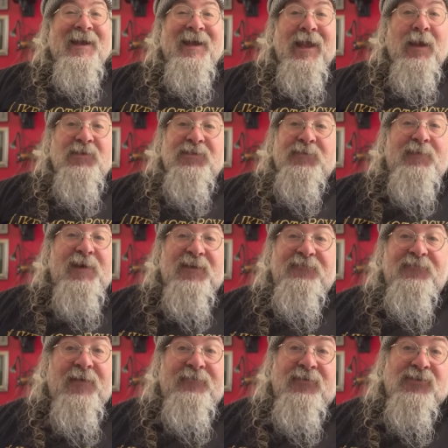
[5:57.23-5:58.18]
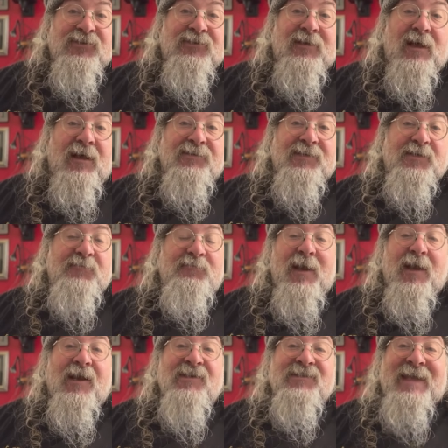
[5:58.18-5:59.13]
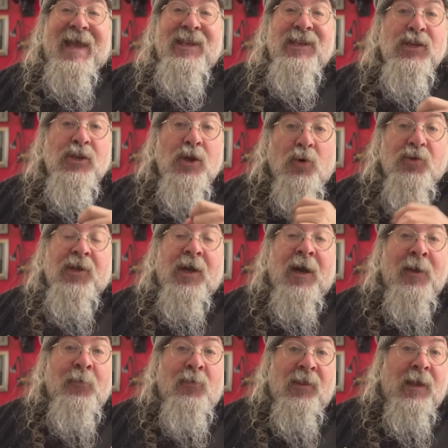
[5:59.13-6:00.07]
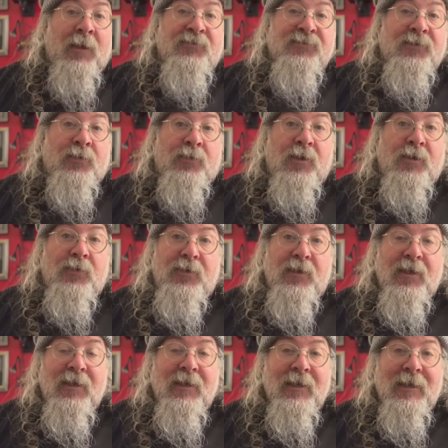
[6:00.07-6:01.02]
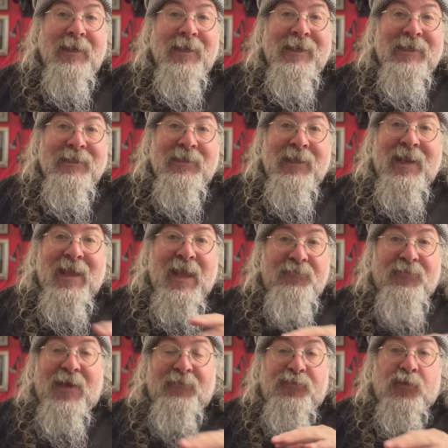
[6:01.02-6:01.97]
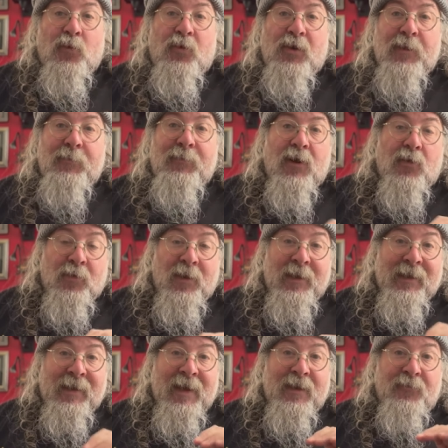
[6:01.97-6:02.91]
it was the best five hundred dollars I spent because at no time while I was on the road did I ever have to worry about running out